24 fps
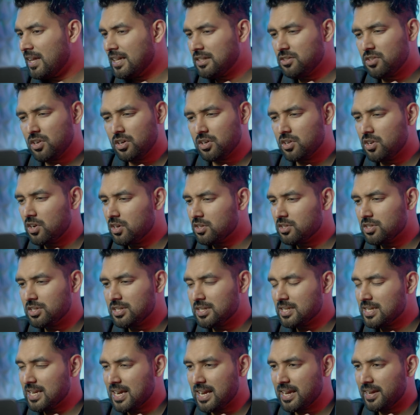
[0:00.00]
That's not God's
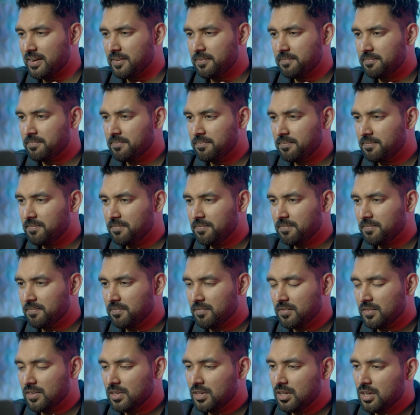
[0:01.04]
desire.
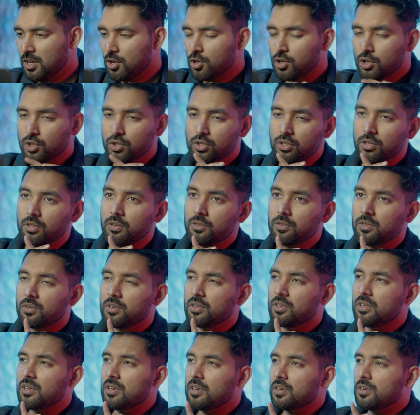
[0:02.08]
So
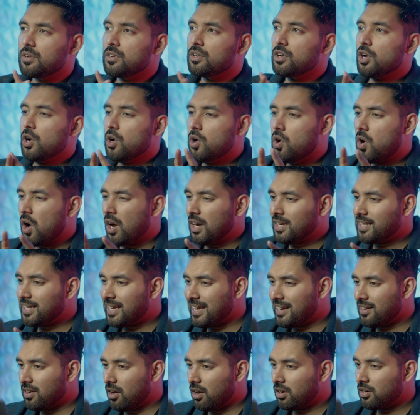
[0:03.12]

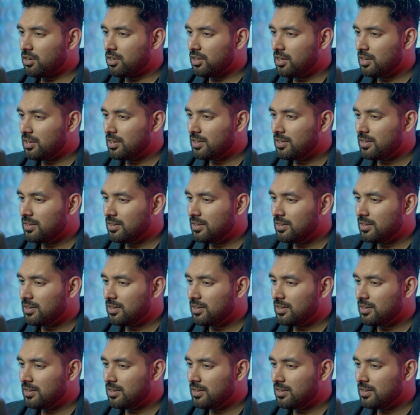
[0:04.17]
God cannot...